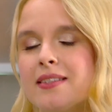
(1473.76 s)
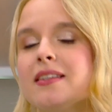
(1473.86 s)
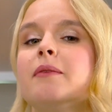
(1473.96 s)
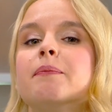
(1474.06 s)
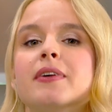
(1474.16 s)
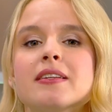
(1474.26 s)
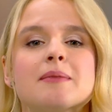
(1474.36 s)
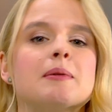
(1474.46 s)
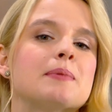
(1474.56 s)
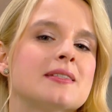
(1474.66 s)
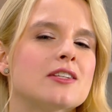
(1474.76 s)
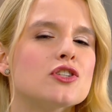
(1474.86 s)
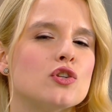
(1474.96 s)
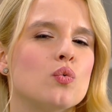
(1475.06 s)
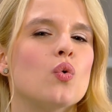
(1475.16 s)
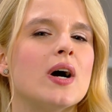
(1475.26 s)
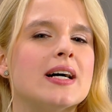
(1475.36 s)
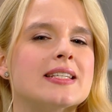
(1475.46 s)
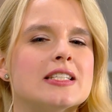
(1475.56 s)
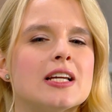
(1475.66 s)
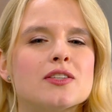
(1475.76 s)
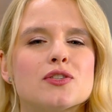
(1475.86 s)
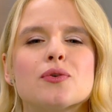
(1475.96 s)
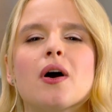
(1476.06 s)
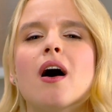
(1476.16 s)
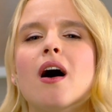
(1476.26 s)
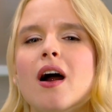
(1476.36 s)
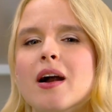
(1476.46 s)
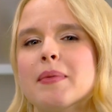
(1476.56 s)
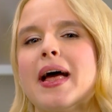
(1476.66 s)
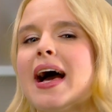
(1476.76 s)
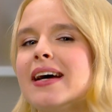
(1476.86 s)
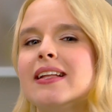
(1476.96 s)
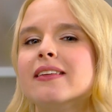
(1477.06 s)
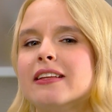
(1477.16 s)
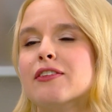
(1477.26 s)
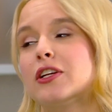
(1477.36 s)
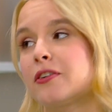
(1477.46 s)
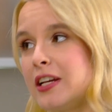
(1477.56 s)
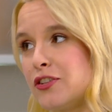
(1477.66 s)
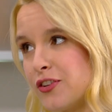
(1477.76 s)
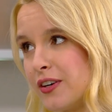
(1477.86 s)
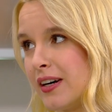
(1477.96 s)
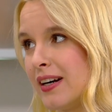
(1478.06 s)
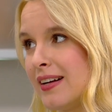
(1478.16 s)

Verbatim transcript: their principal position was not to harm any living creature.